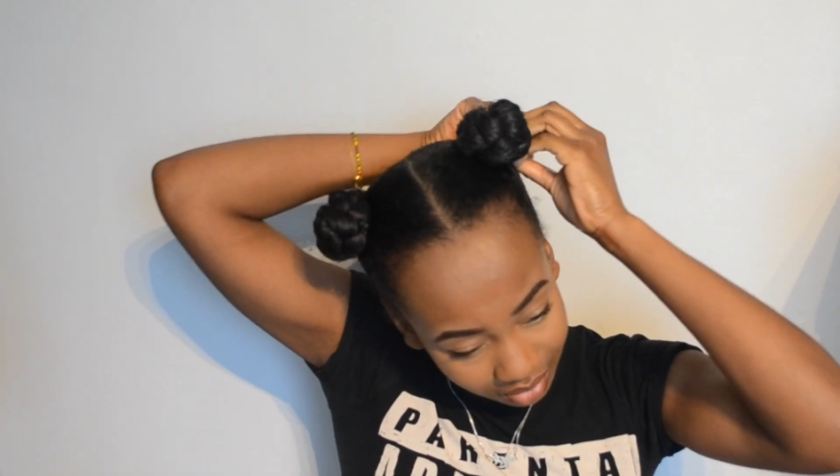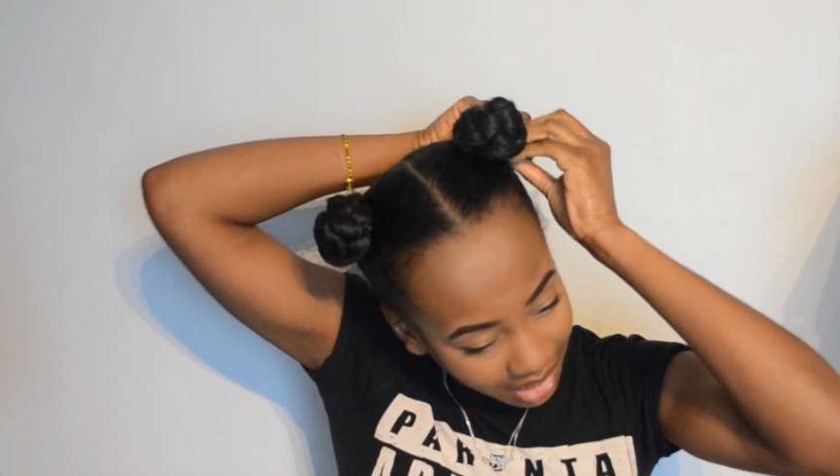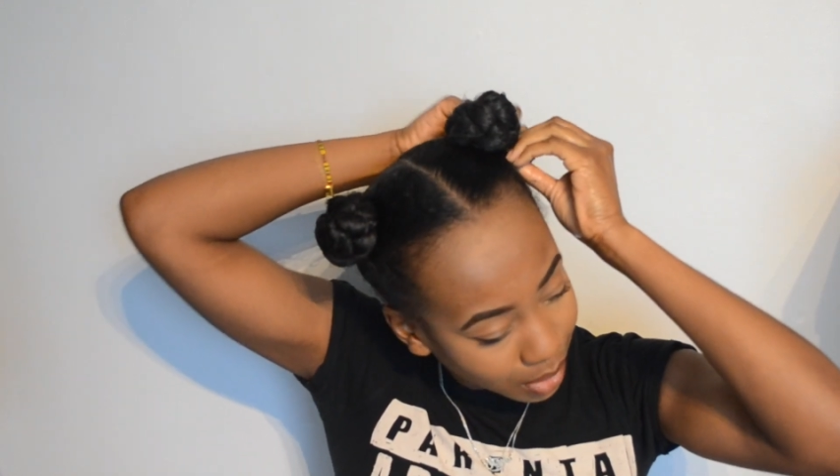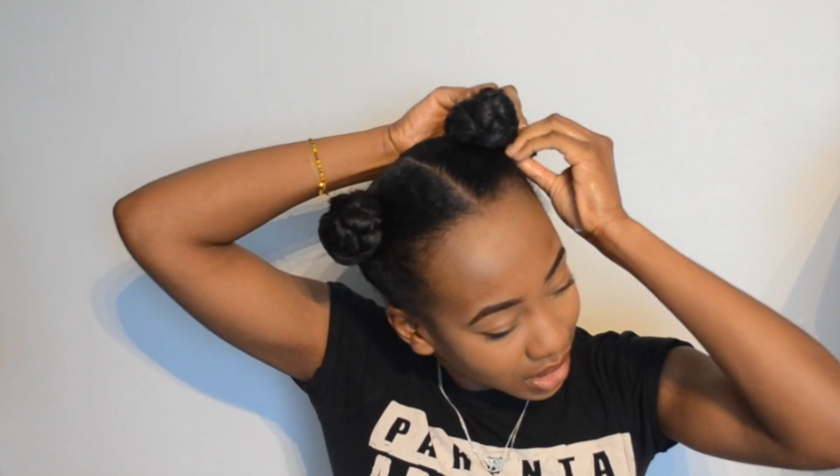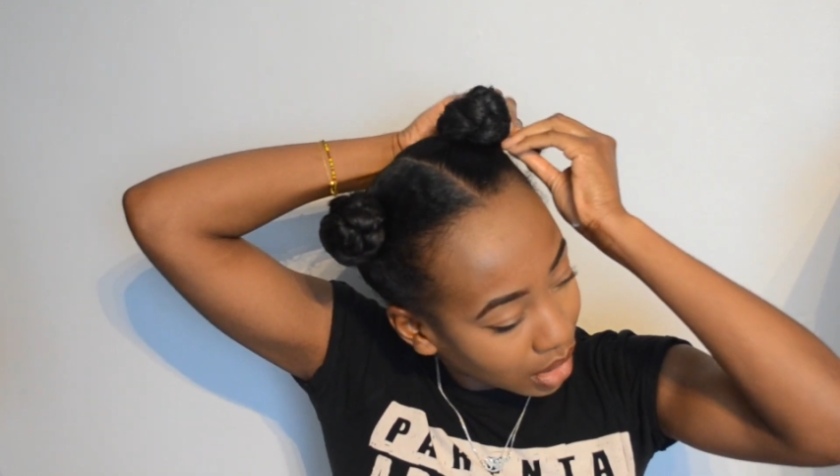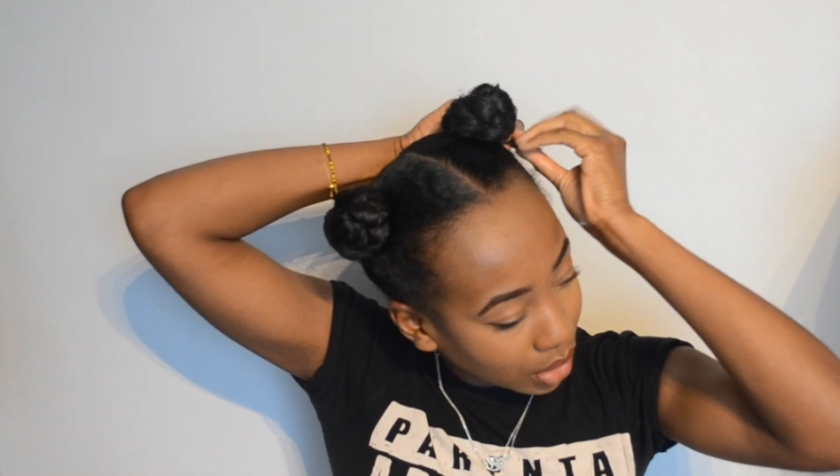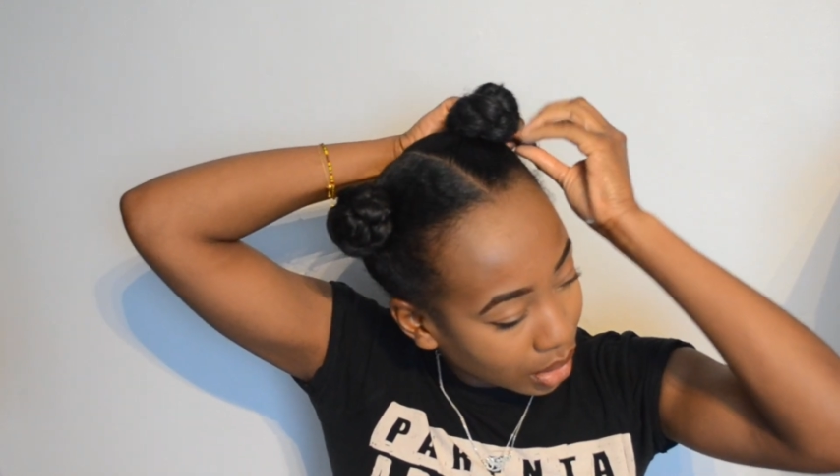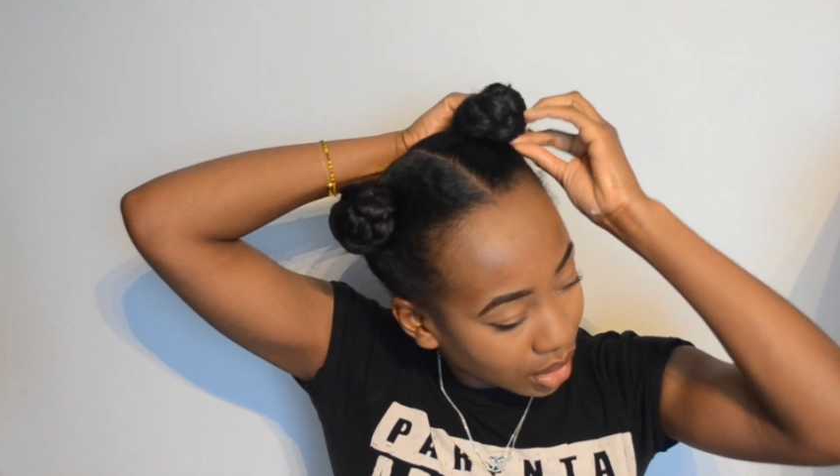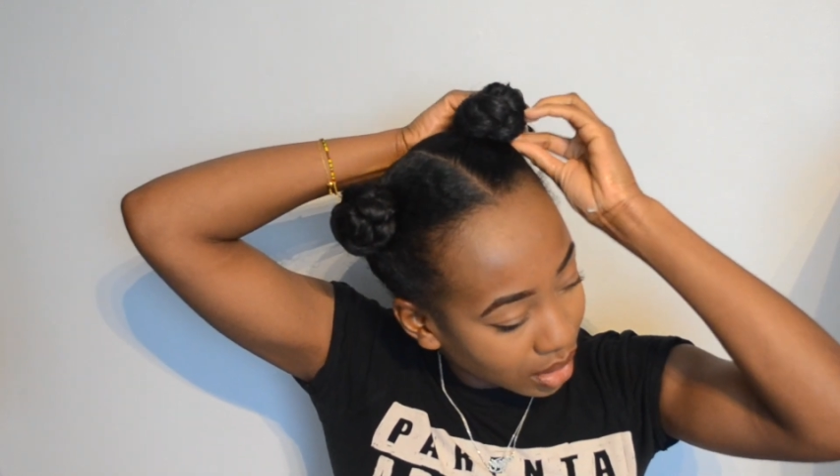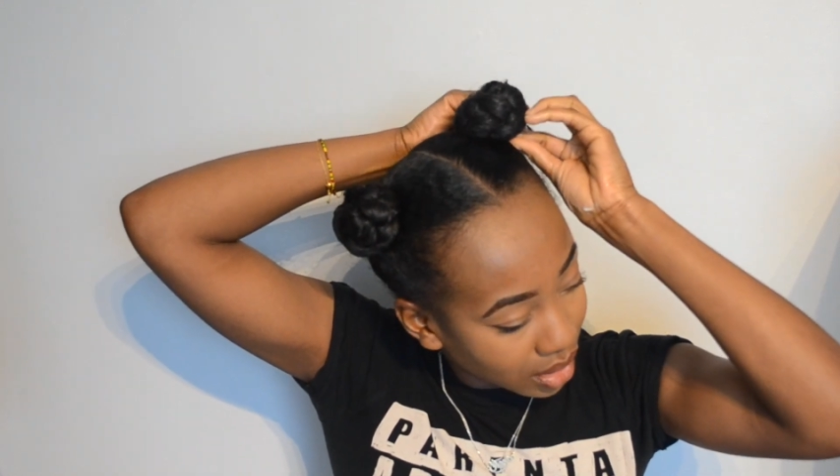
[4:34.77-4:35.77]
falling
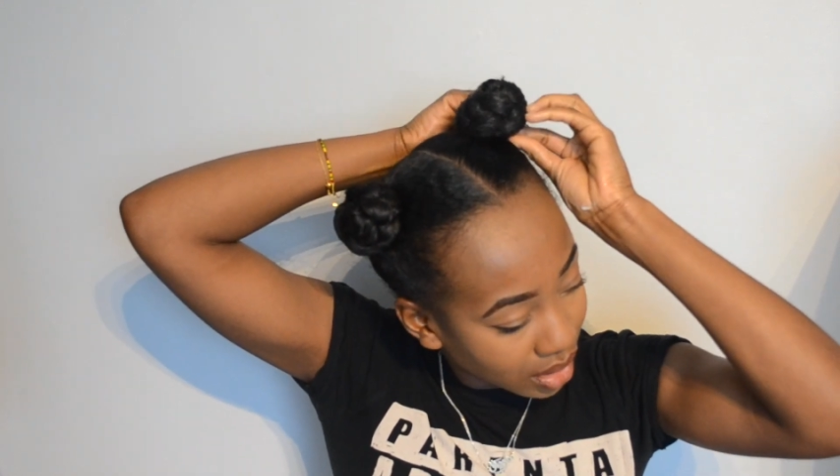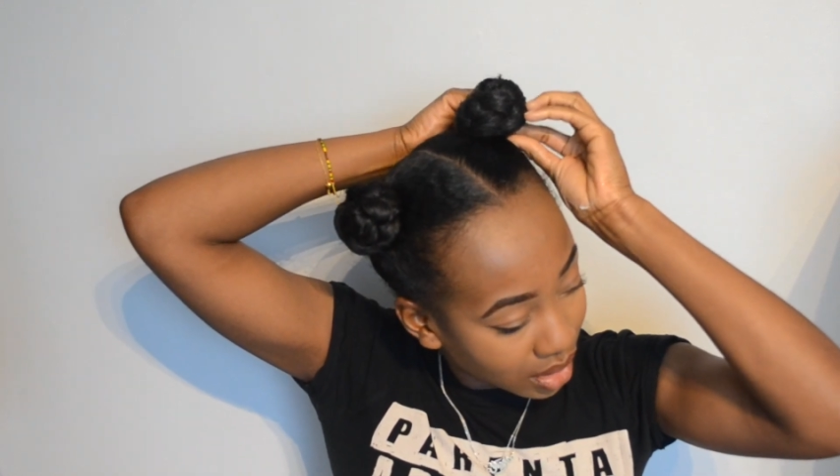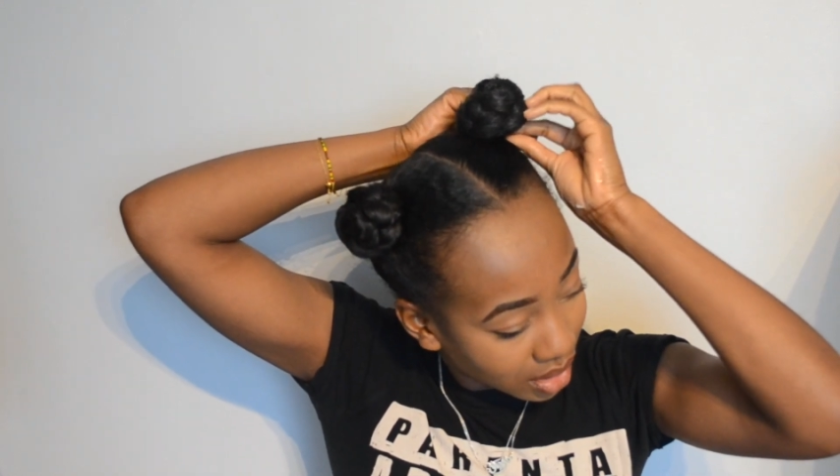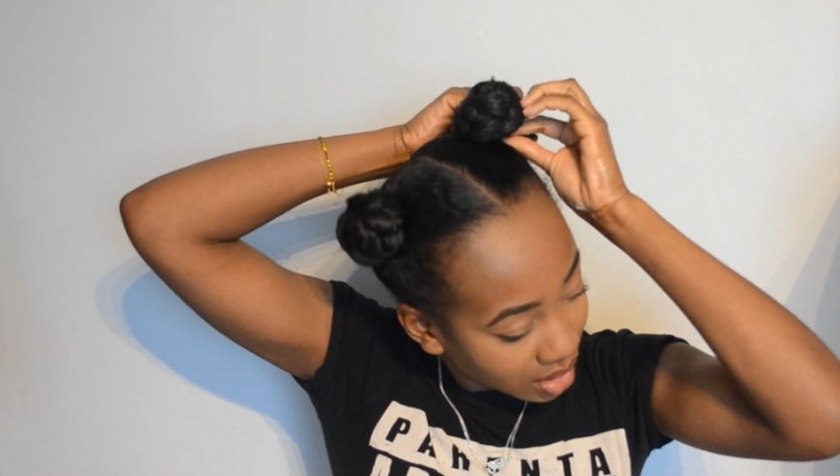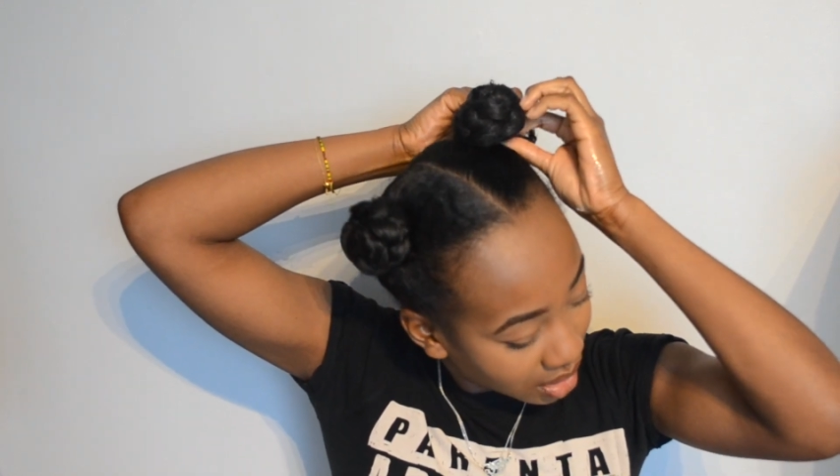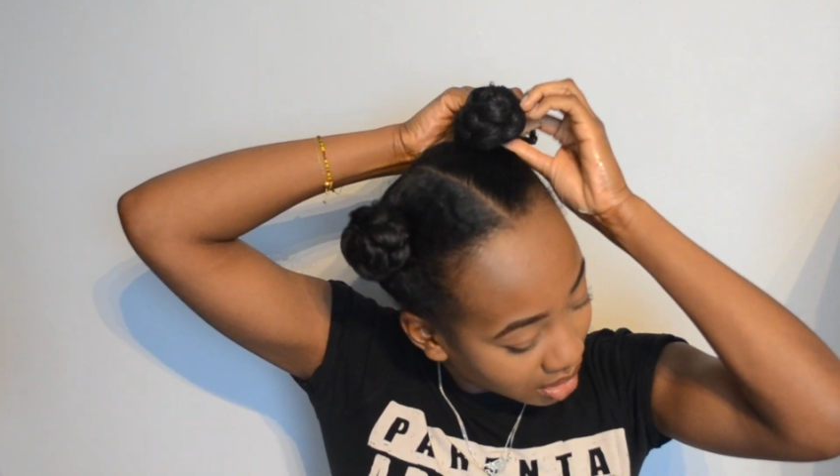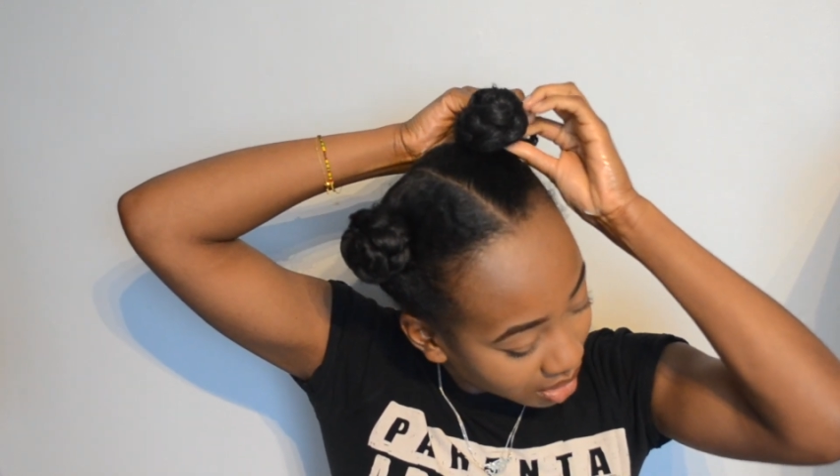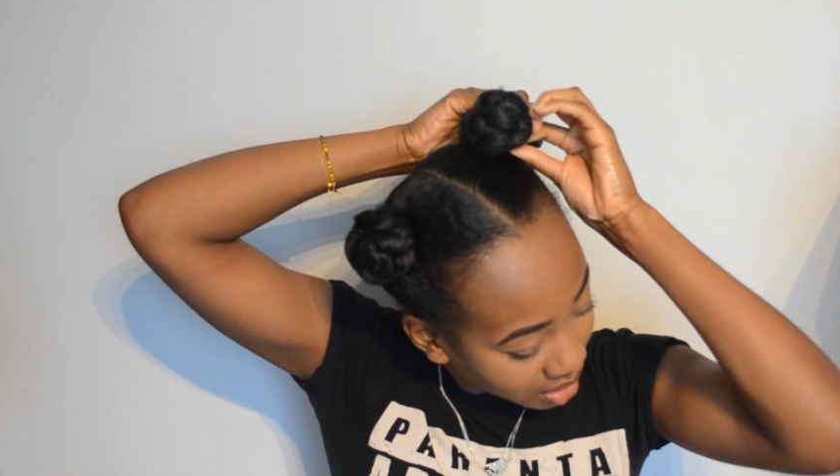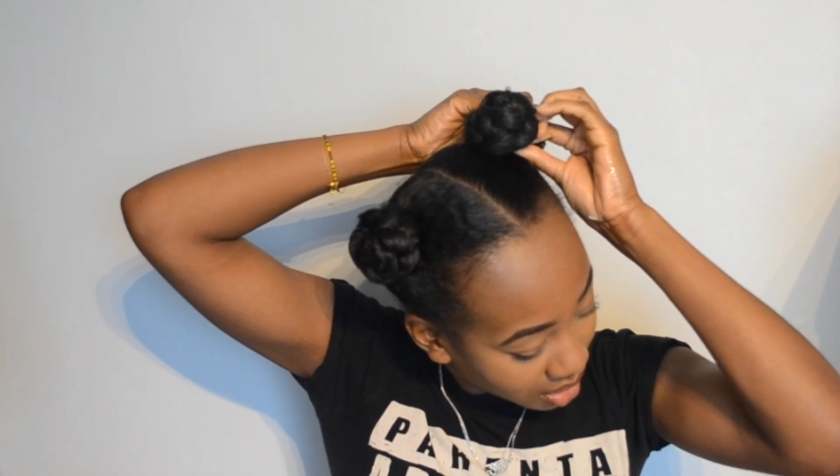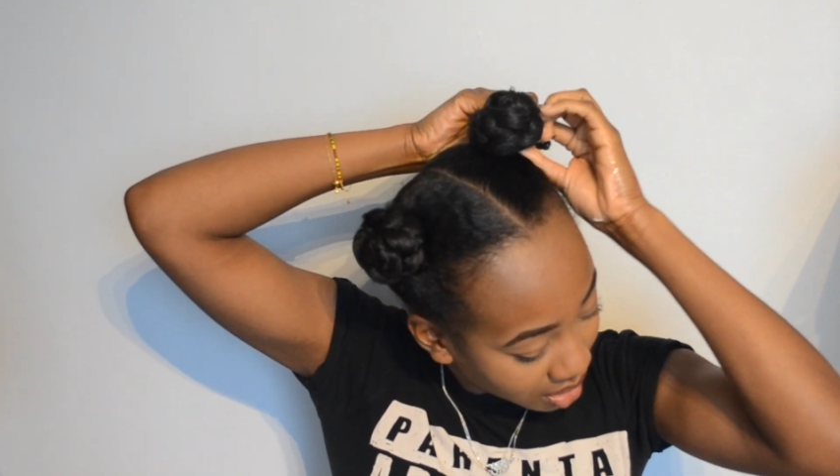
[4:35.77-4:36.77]
too
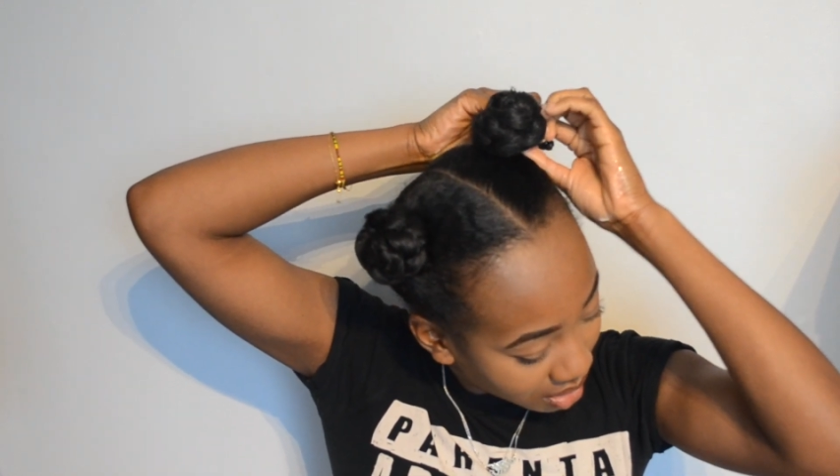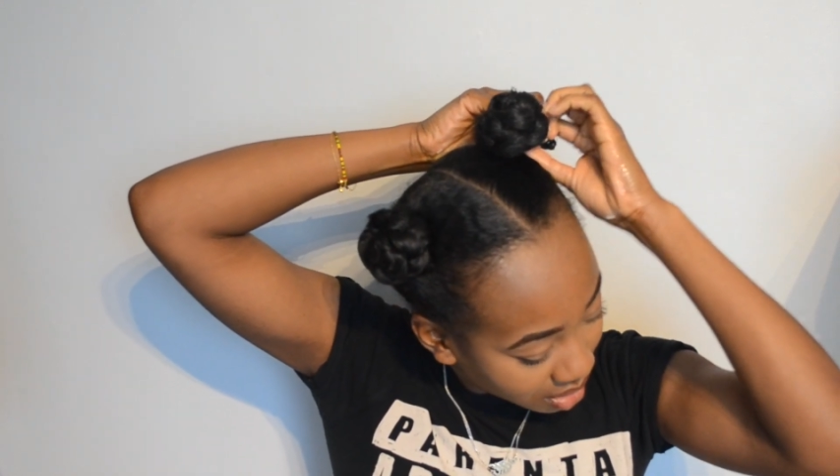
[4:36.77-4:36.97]
hard.